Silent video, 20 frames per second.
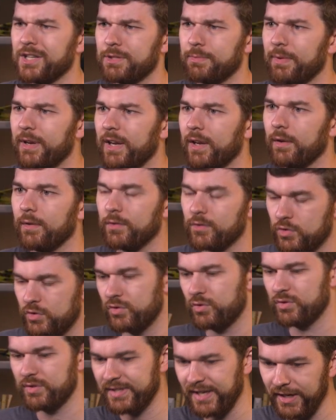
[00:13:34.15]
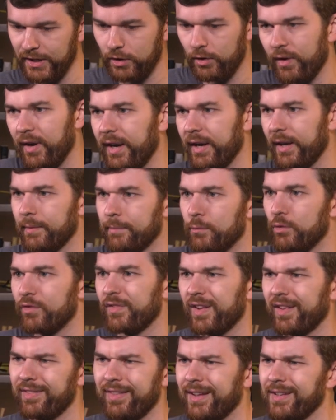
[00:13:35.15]
watch me tinkering and
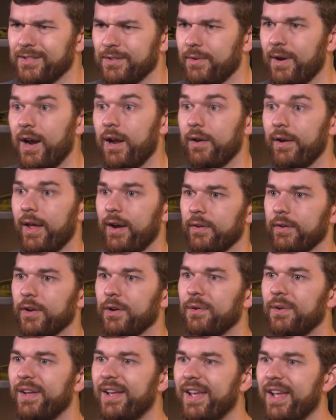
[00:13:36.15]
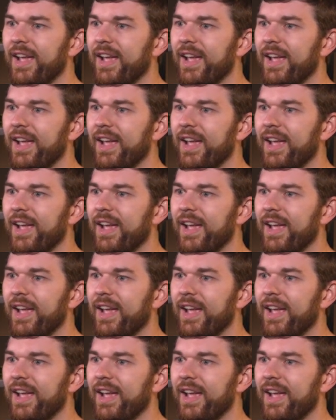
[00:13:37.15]
moving things around. I don't know.